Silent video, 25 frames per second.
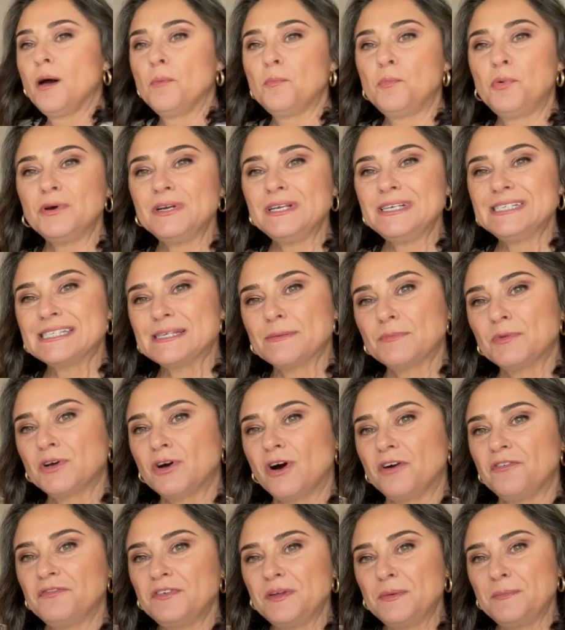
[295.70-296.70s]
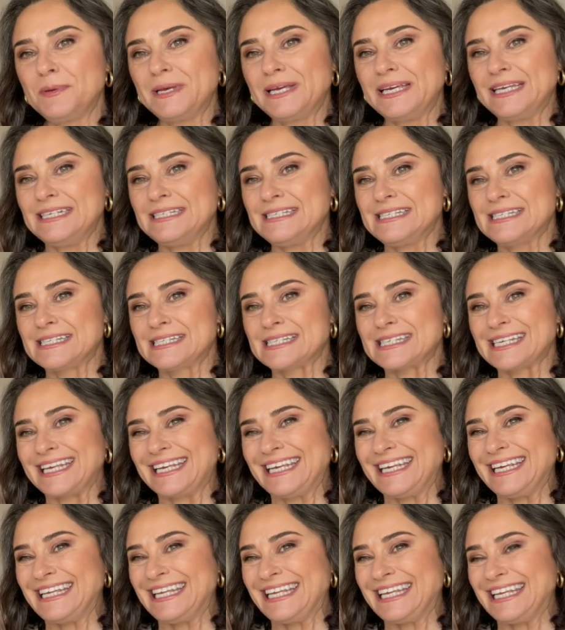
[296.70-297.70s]
putting some coffee beans
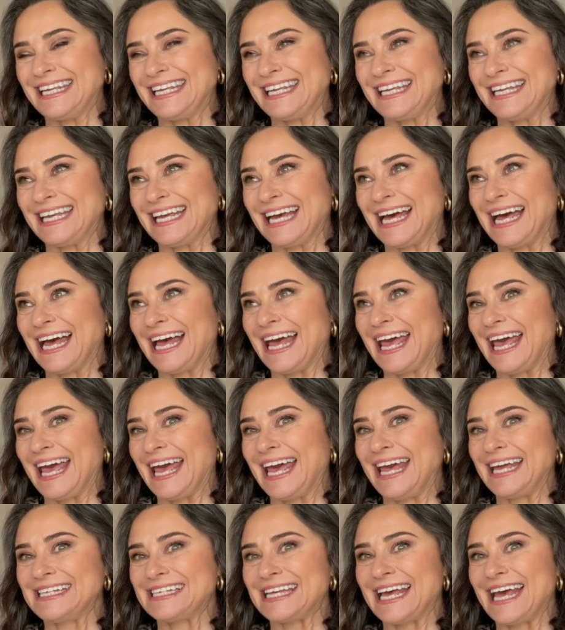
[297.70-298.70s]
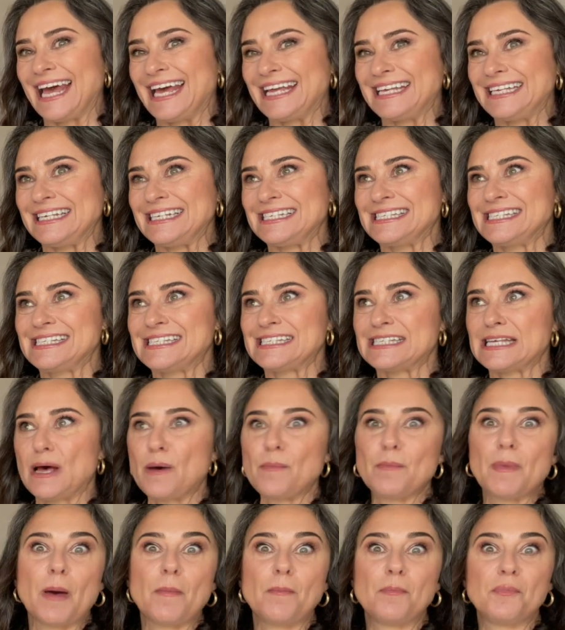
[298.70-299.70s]
in here and adding
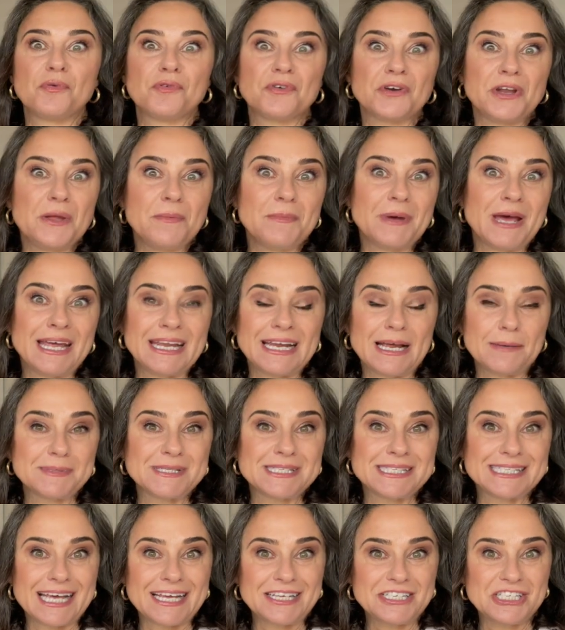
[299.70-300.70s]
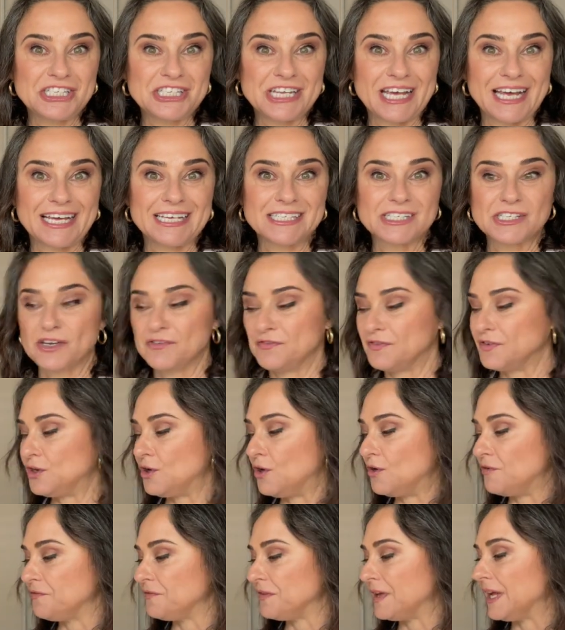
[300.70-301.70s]
some pre-made up sachets of
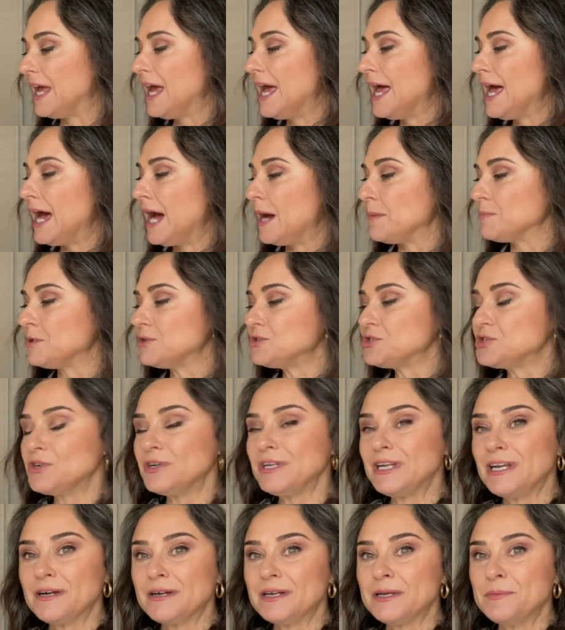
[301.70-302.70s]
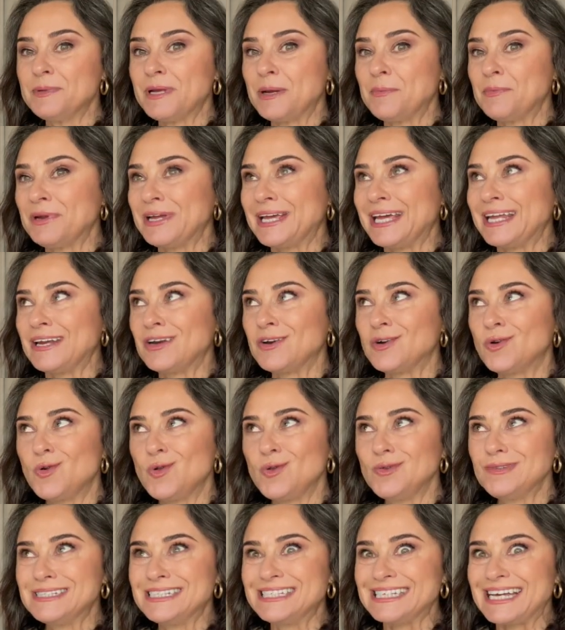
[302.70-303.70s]
coffee. I'm not sure that I'm going to be able to get it
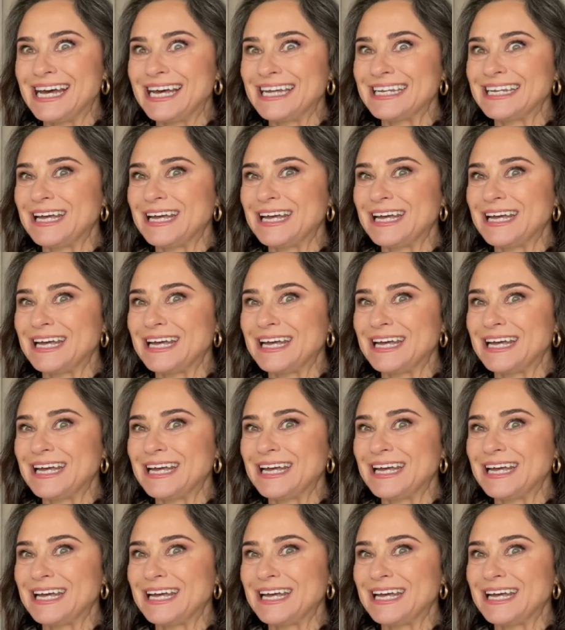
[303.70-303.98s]
all done